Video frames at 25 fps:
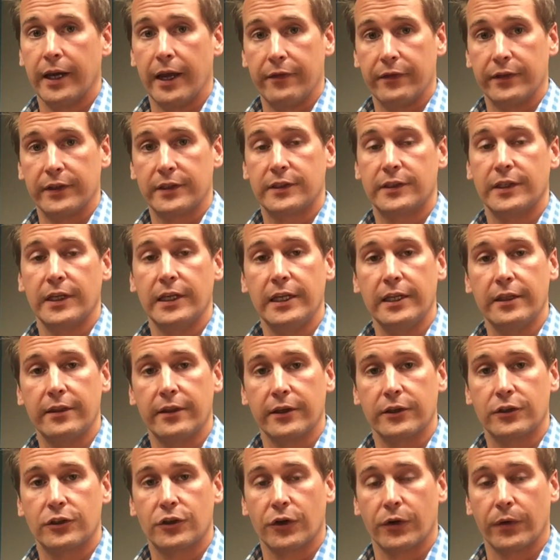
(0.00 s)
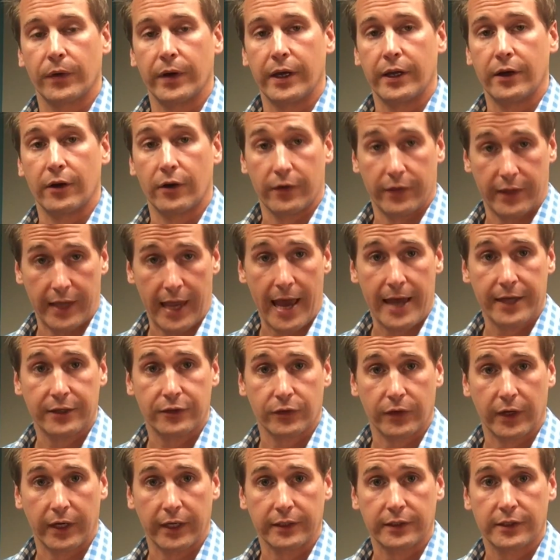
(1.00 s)
and the city that you're in, or the
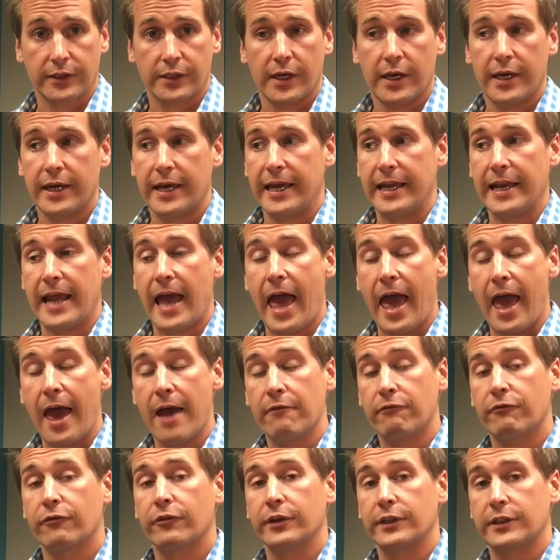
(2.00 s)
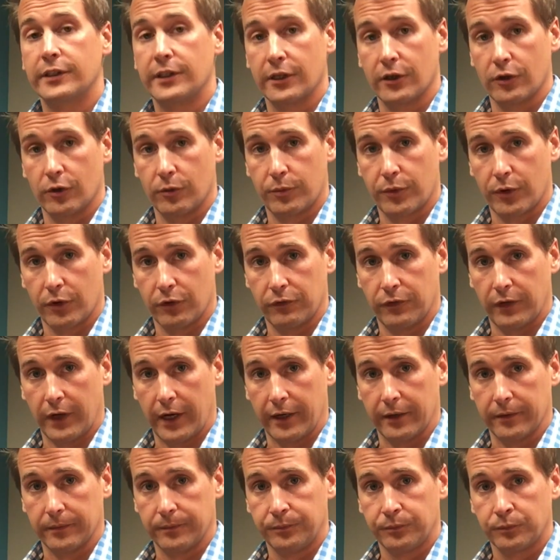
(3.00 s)
address, in every single
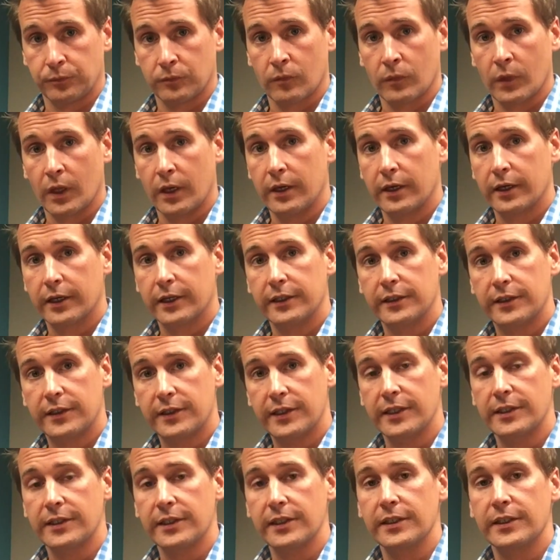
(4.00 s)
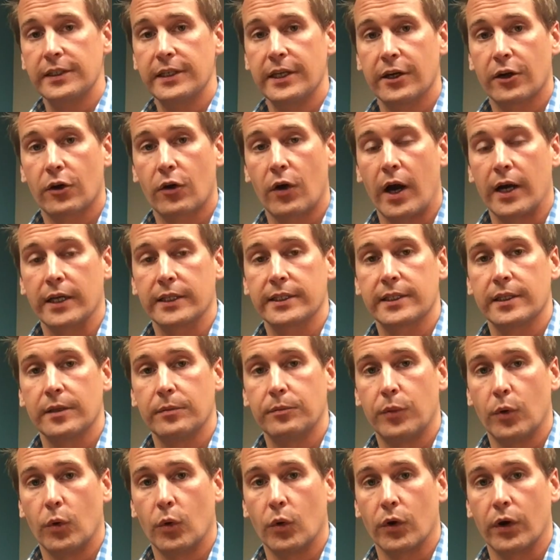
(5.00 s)
profile. Consistency across the
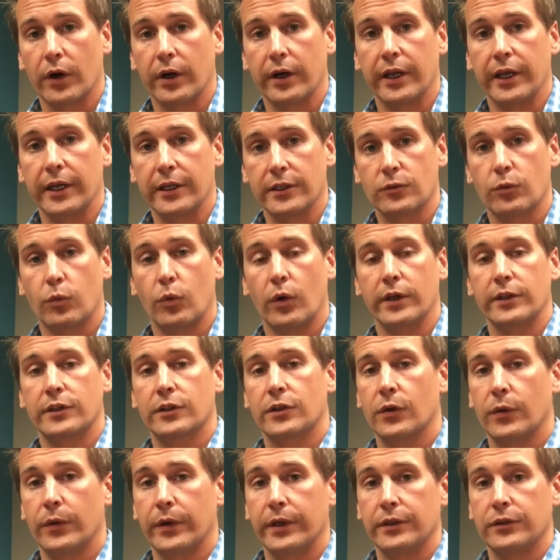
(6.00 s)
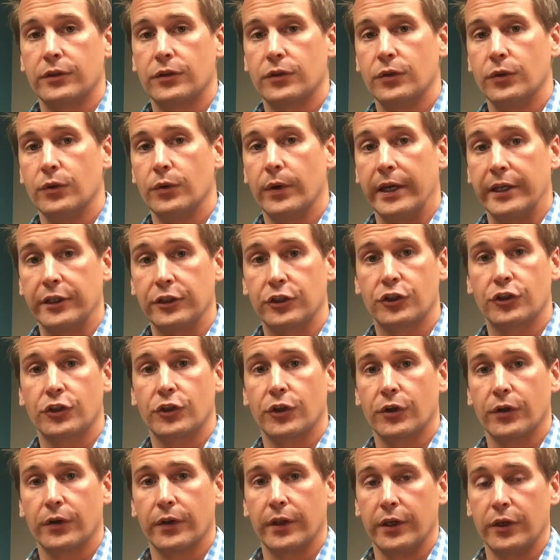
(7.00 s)
board is what's going to
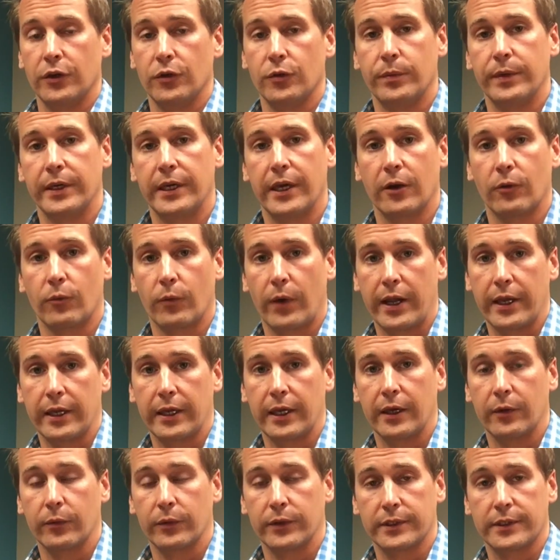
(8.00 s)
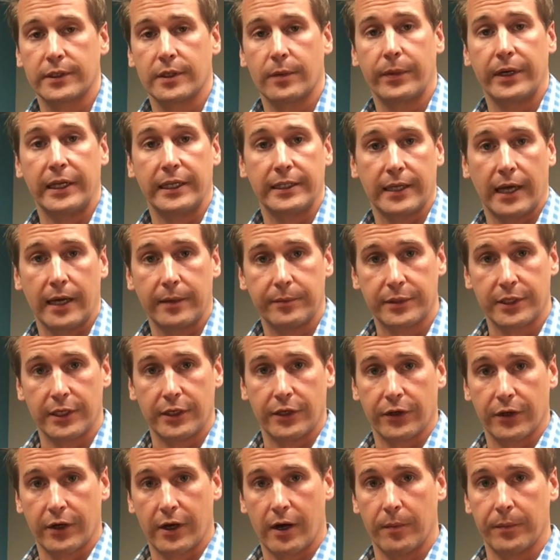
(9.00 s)
ensure that you begin ranking when somebody types in
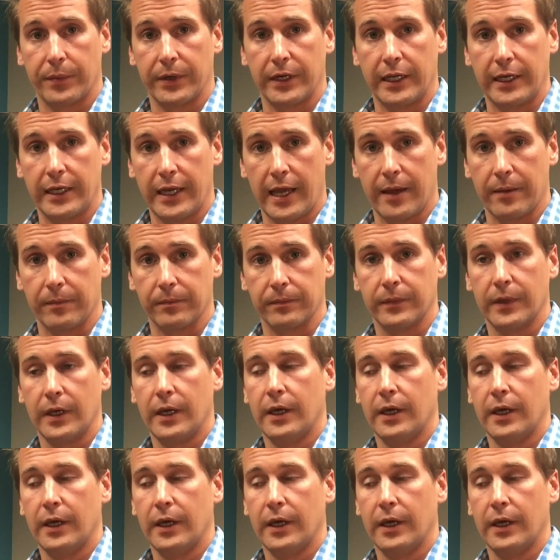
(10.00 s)
your company name.